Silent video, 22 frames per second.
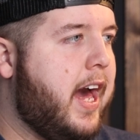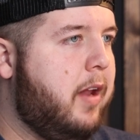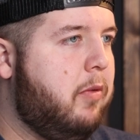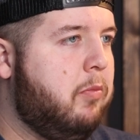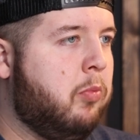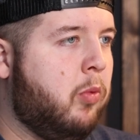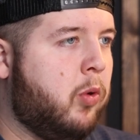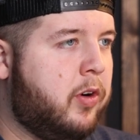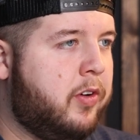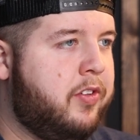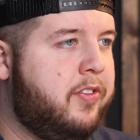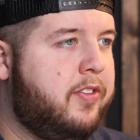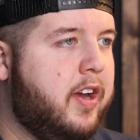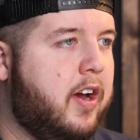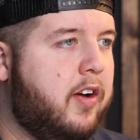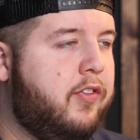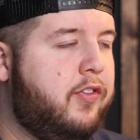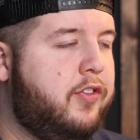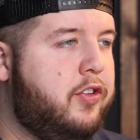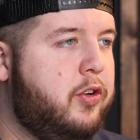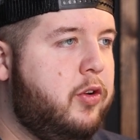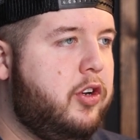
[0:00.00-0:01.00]
add more
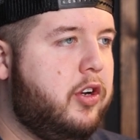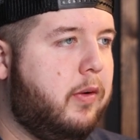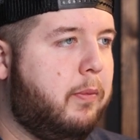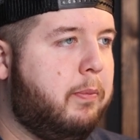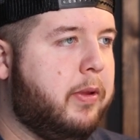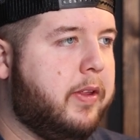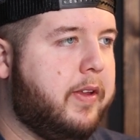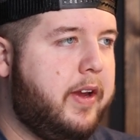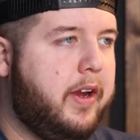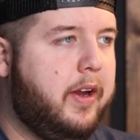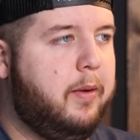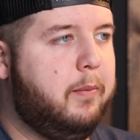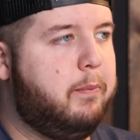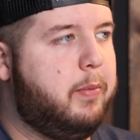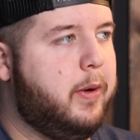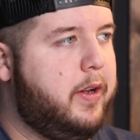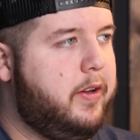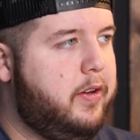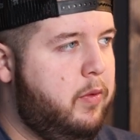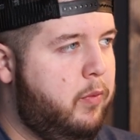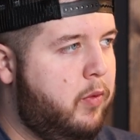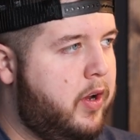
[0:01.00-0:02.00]
stuff to your plate,
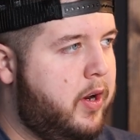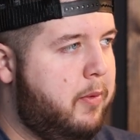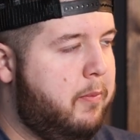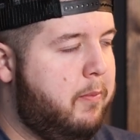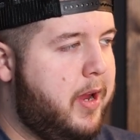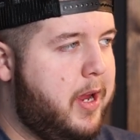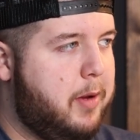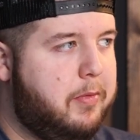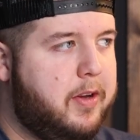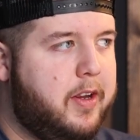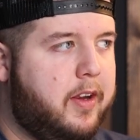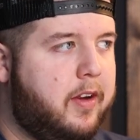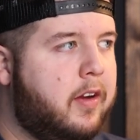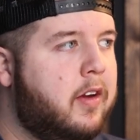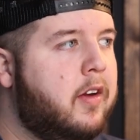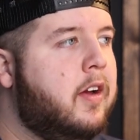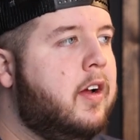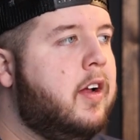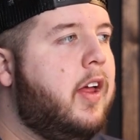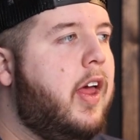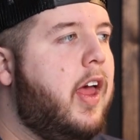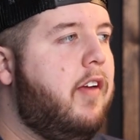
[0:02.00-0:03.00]
but you want to maybe,
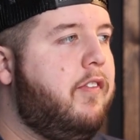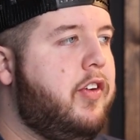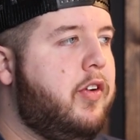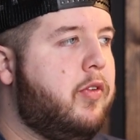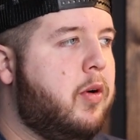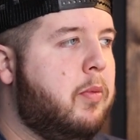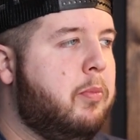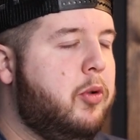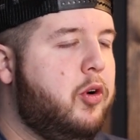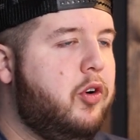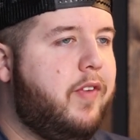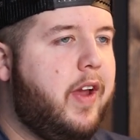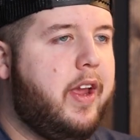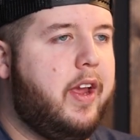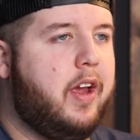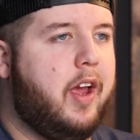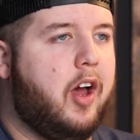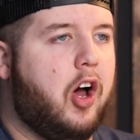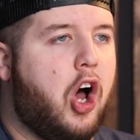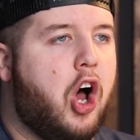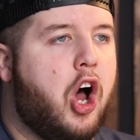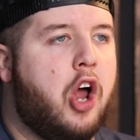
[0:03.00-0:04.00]
if you remove it
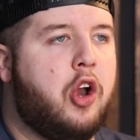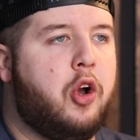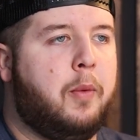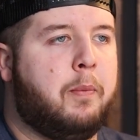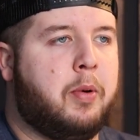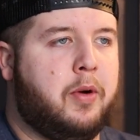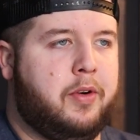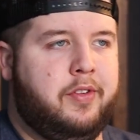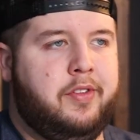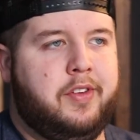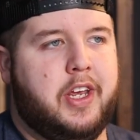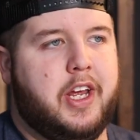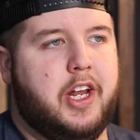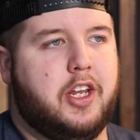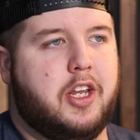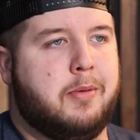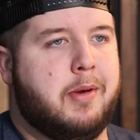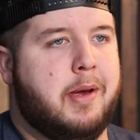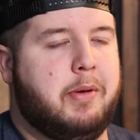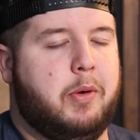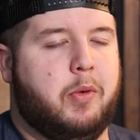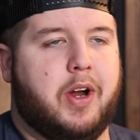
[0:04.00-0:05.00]

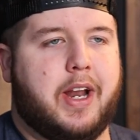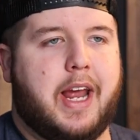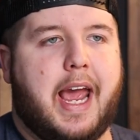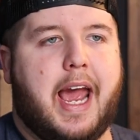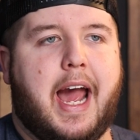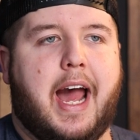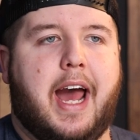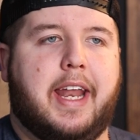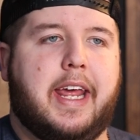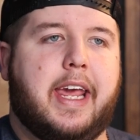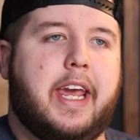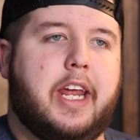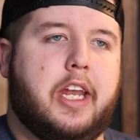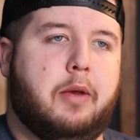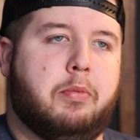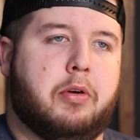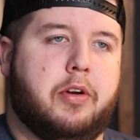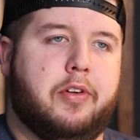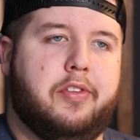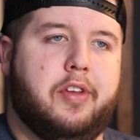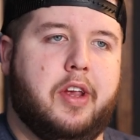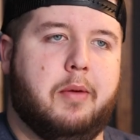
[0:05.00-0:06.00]
100%, you maybe want to add
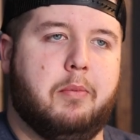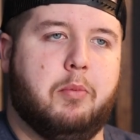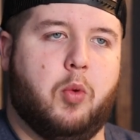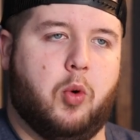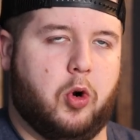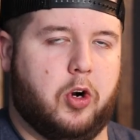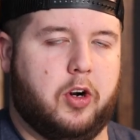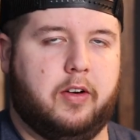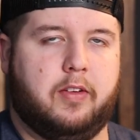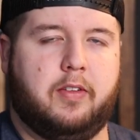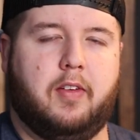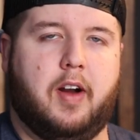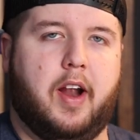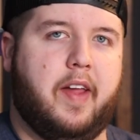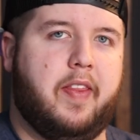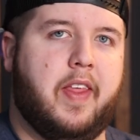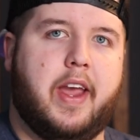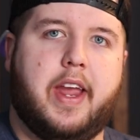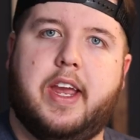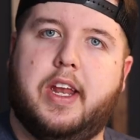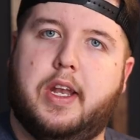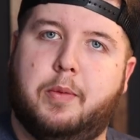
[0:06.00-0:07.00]
80% more,
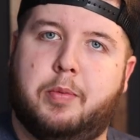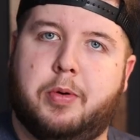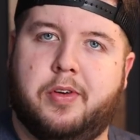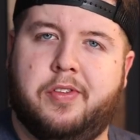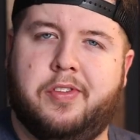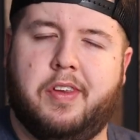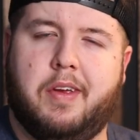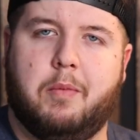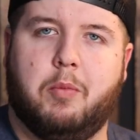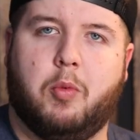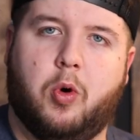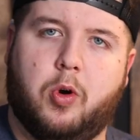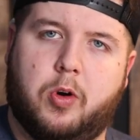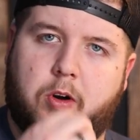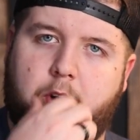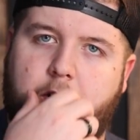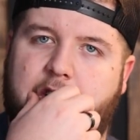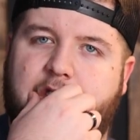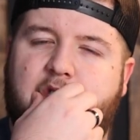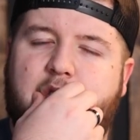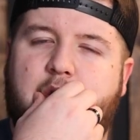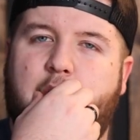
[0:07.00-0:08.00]
right? That 80%
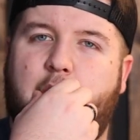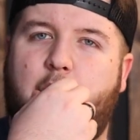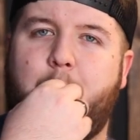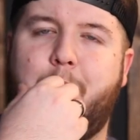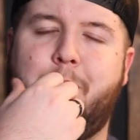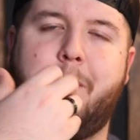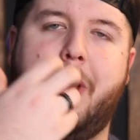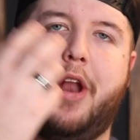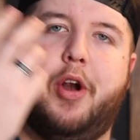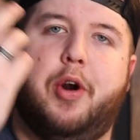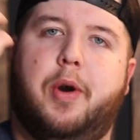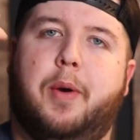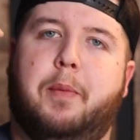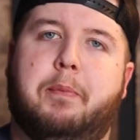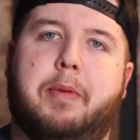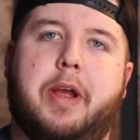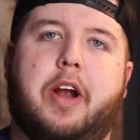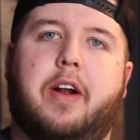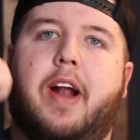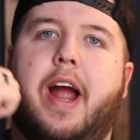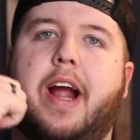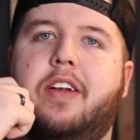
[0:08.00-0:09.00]
more is better,
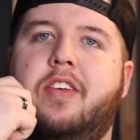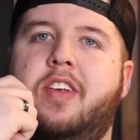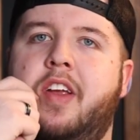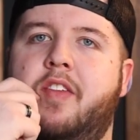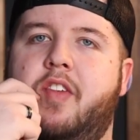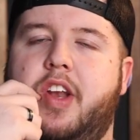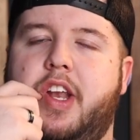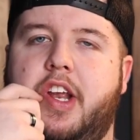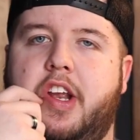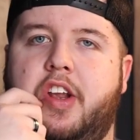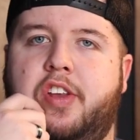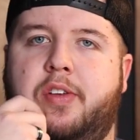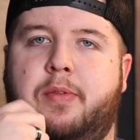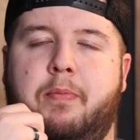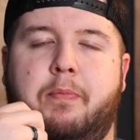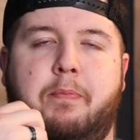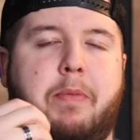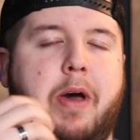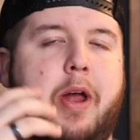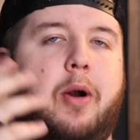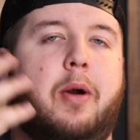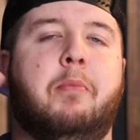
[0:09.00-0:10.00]
bigger activities,
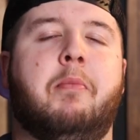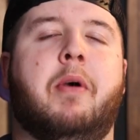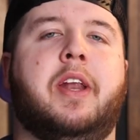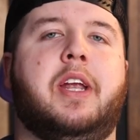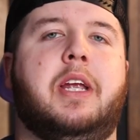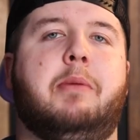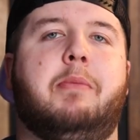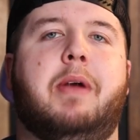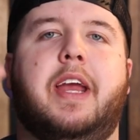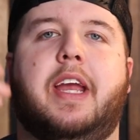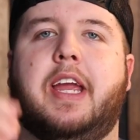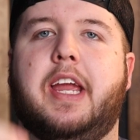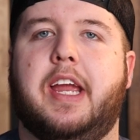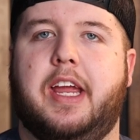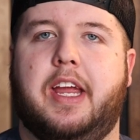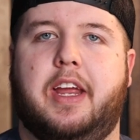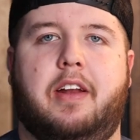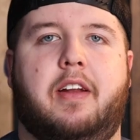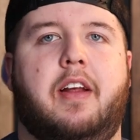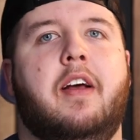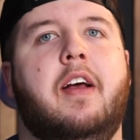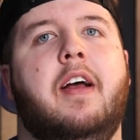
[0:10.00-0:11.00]
better money
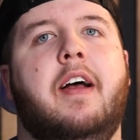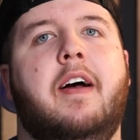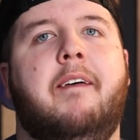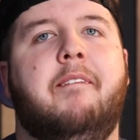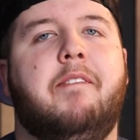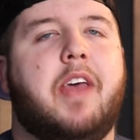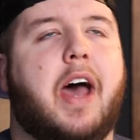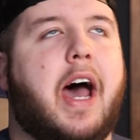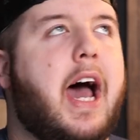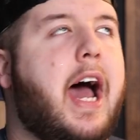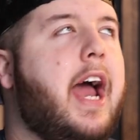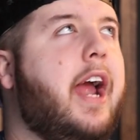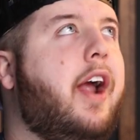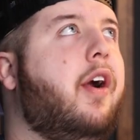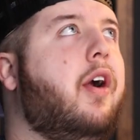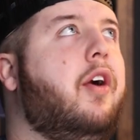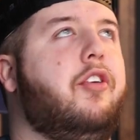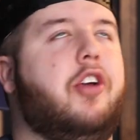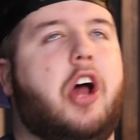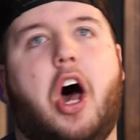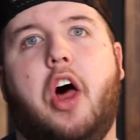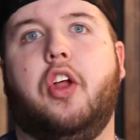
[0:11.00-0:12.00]
making,
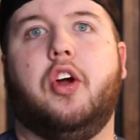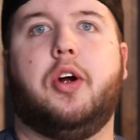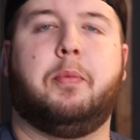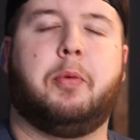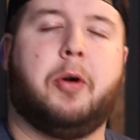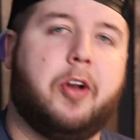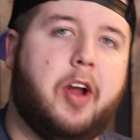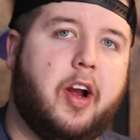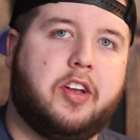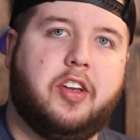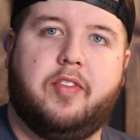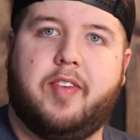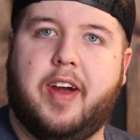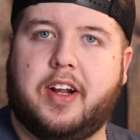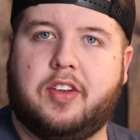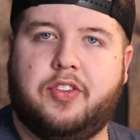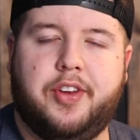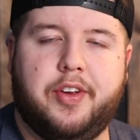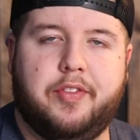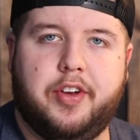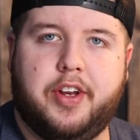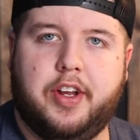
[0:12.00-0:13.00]
higher dollar productive
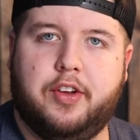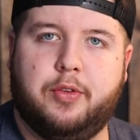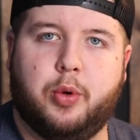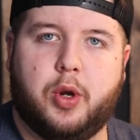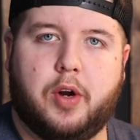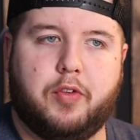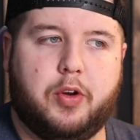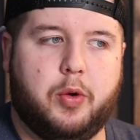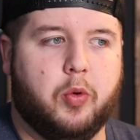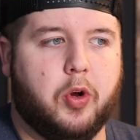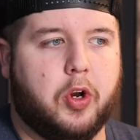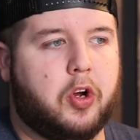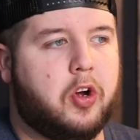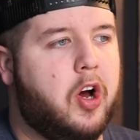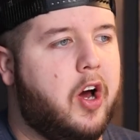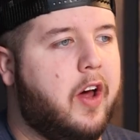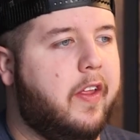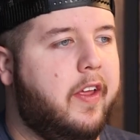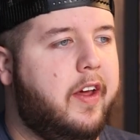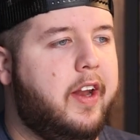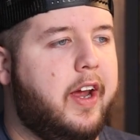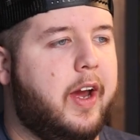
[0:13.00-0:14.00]
activities, whatever you want to
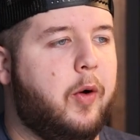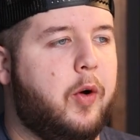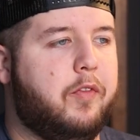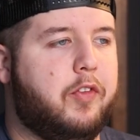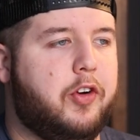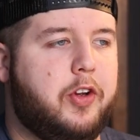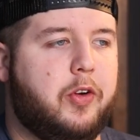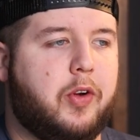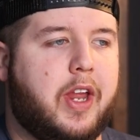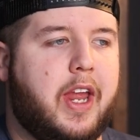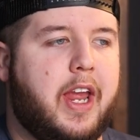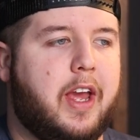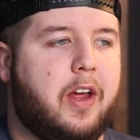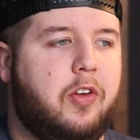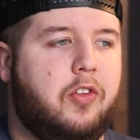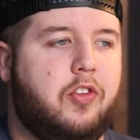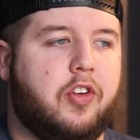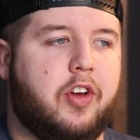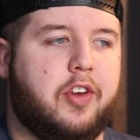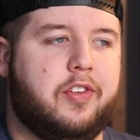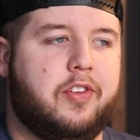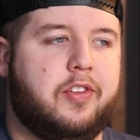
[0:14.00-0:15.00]
call it. However, you
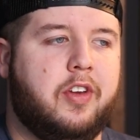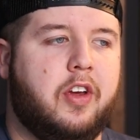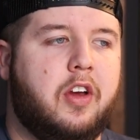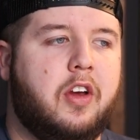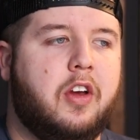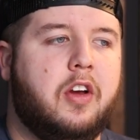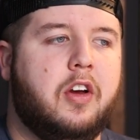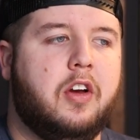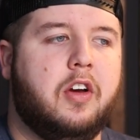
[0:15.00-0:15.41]
can't just